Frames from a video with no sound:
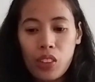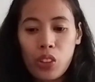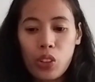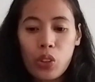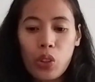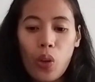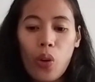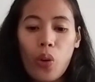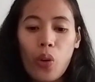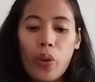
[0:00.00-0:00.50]

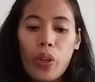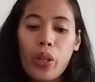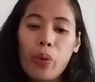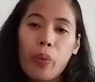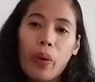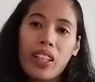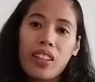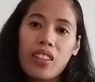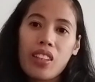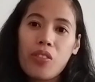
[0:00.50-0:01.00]
So he
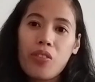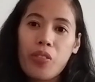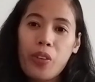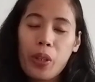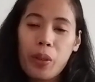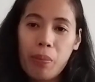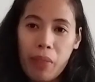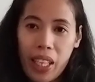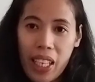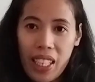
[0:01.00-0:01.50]
waited for
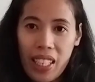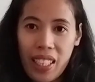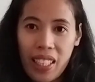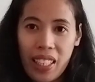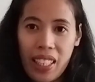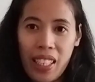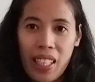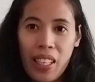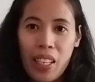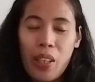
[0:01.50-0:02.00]
me.
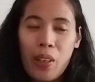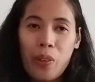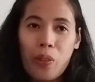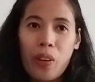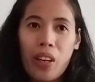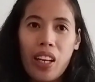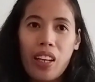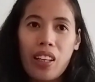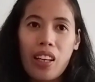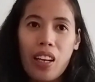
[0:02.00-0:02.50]

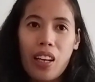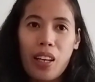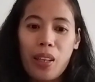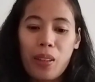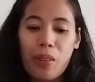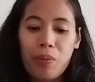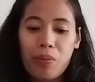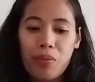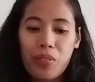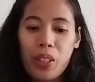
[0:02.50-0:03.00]
Well,
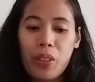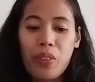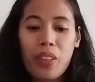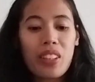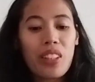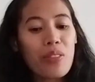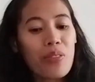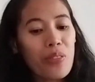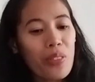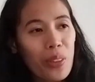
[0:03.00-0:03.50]
he
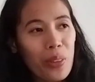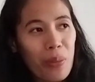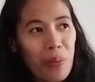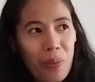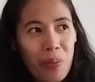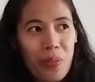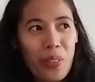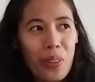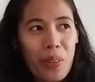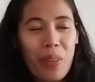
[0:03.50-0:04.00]
waited for
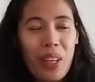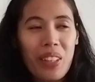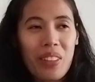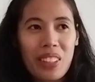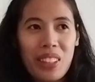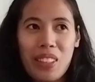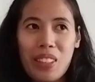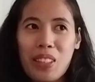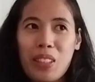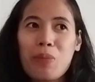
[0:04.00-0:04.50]
my
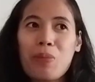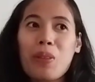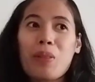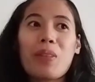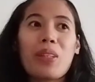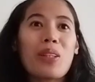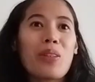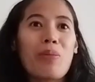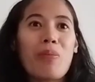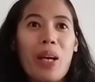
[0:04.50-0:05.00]
residence
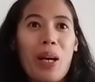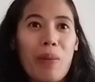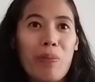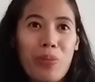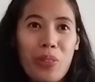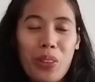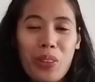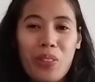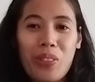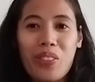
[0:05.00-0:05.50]
permit to be
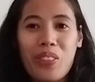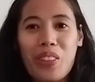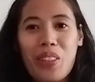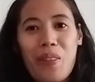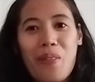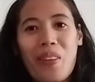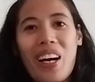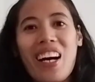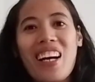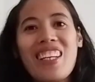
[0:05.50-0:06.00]
approved, di
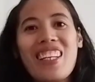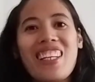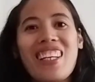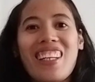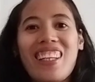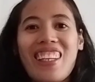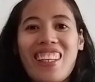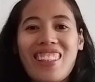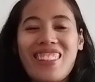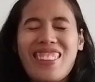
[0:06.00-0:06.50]
ba?
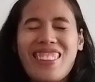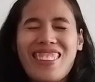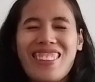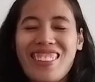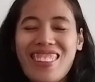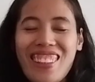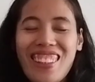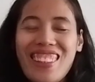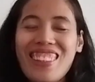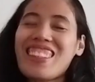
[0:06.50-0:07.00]

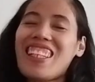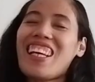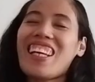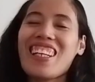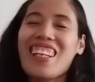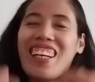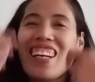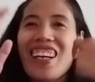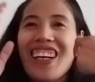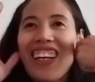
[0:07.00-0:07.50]
Like,
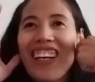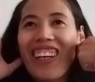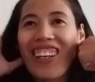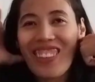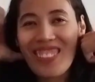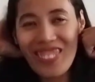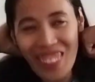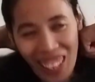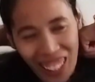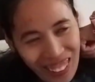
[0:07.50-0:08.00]

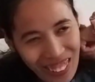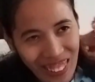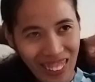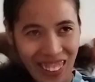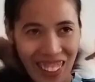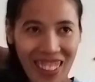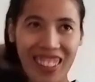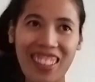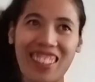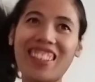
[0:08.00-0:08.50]
I could
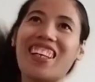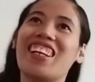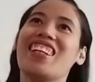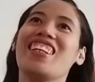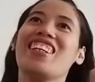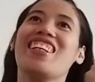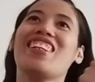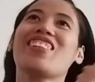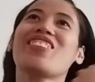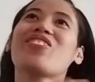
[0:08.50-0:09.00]
say that
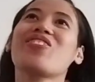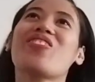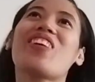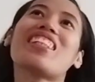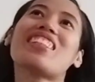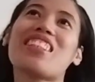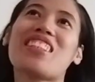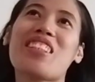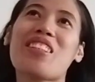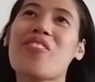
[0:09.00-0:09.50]

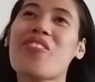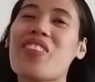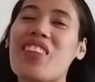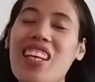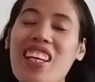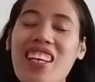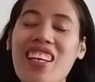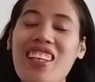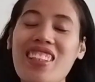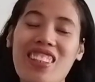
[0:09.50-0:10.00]
positive
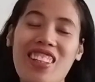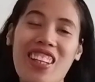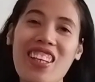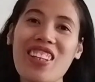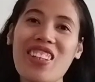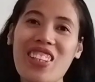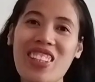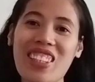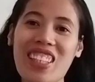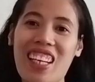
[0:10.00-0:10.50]

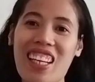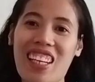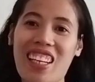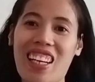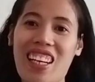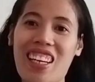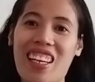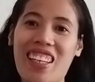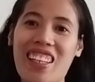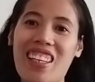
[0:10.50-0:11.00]
thinker talaga.
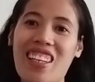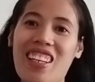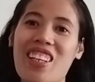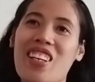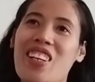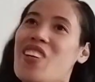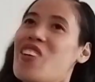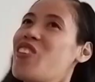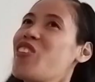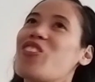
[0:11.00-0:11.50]
Like,
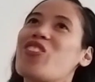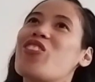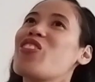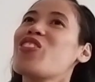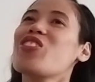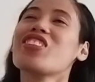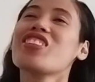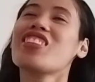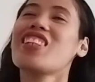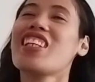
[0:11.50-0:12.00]

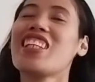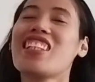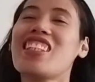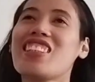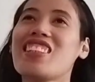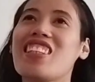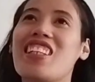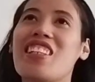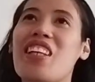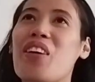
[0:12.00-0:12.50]
he does
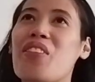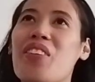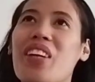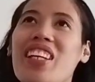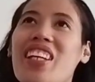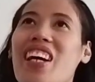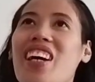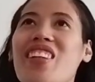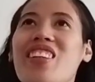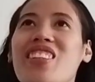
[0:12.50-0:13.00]
not have
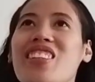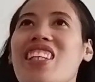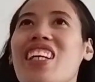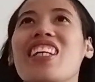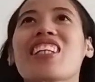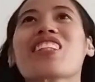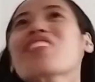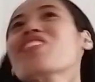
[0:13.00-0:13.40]
any other negative.